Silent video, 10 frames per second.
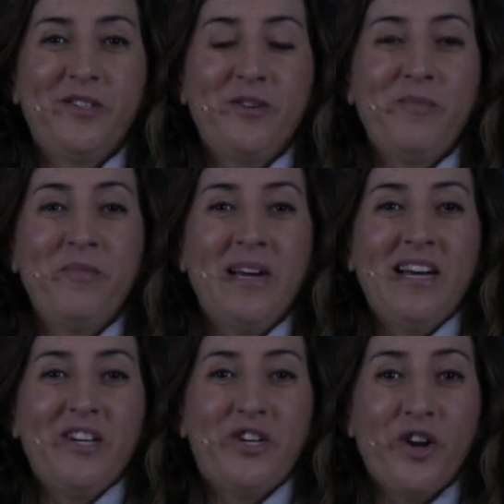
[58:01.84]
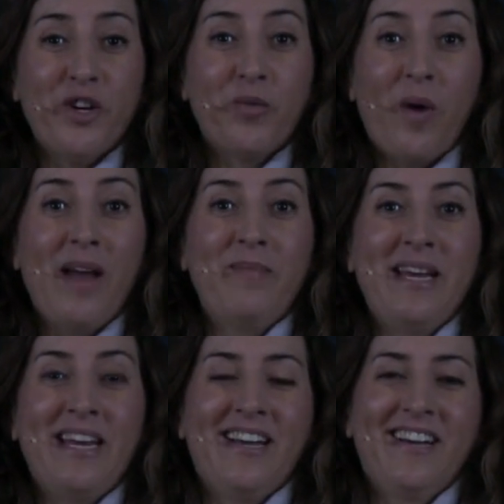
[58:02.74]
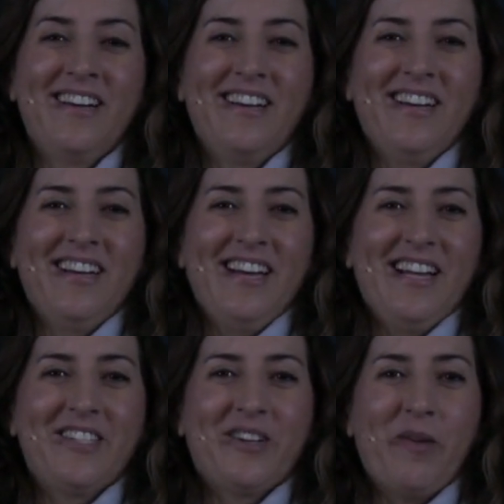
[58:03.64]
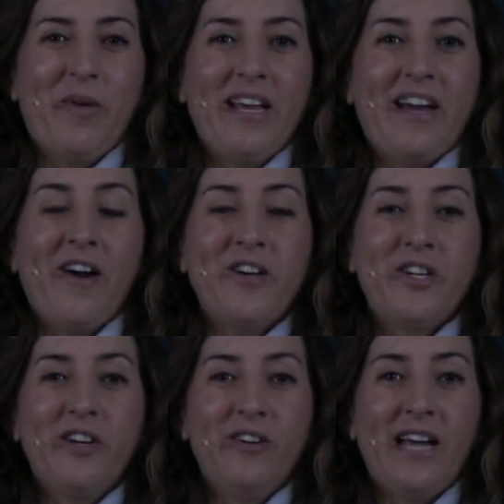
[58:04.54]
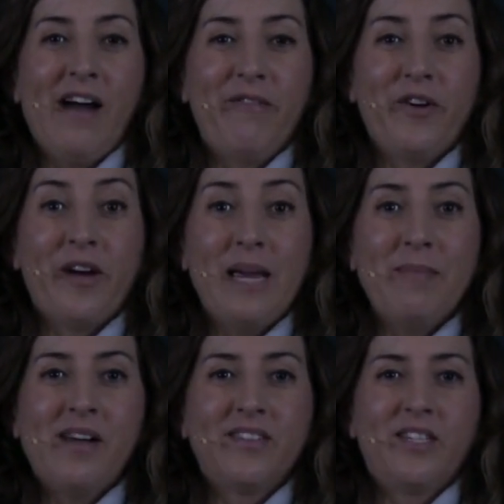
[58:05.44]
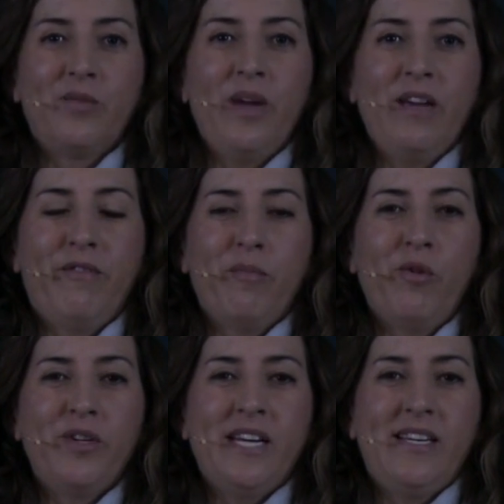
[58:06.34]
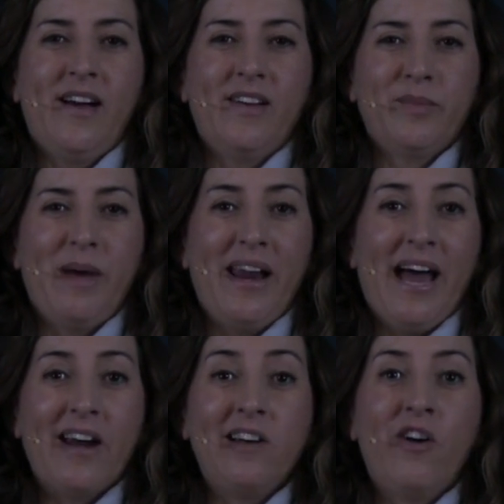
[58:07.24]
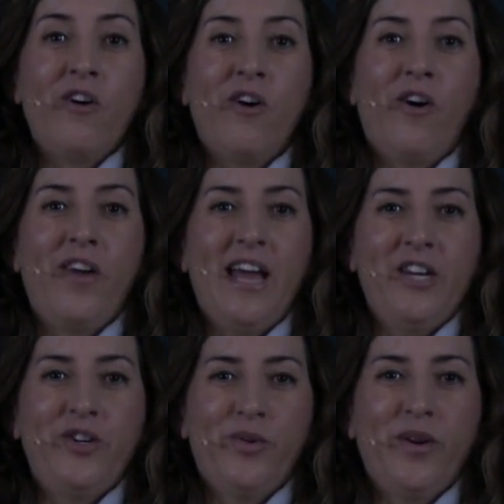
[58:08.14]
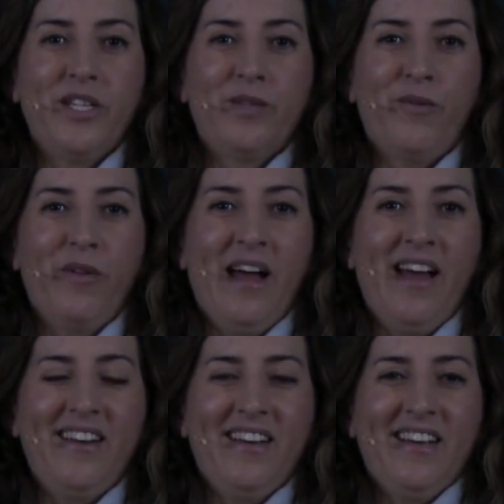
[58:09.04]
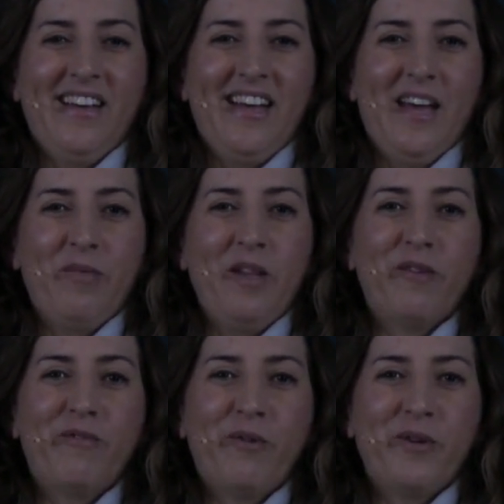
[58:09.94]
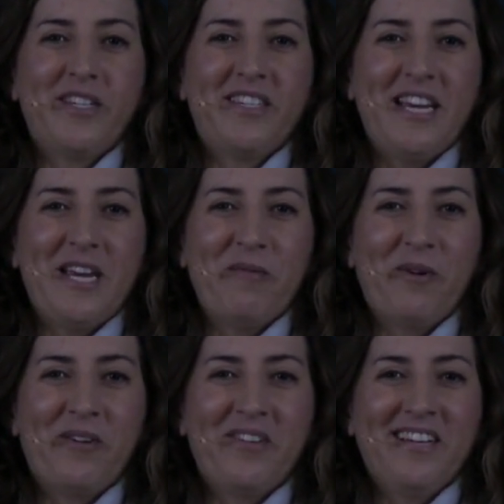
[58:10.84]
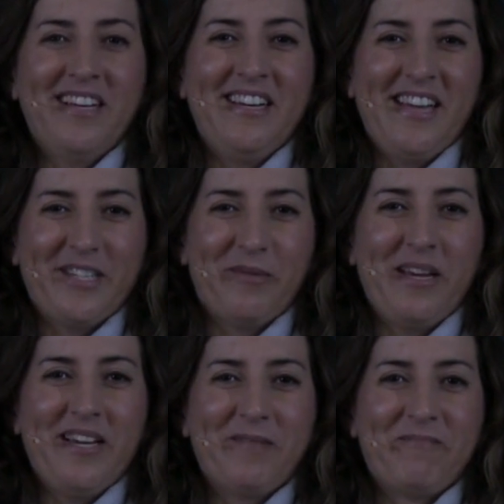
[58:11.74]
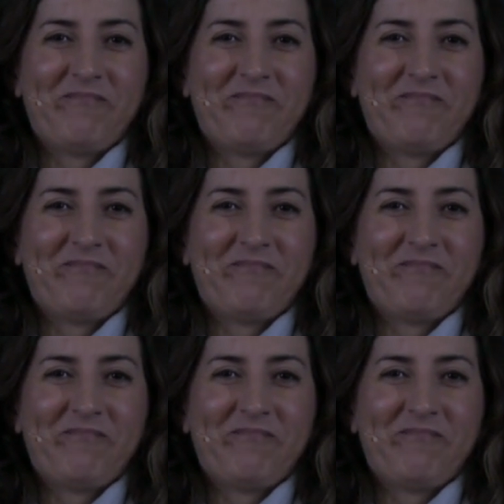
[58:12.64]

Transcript: Zoom church-wide meeting. And so I want to encourage you to look out for your emails this week for more details about how to log on and join us for that. And we look forward to seeing you all next week.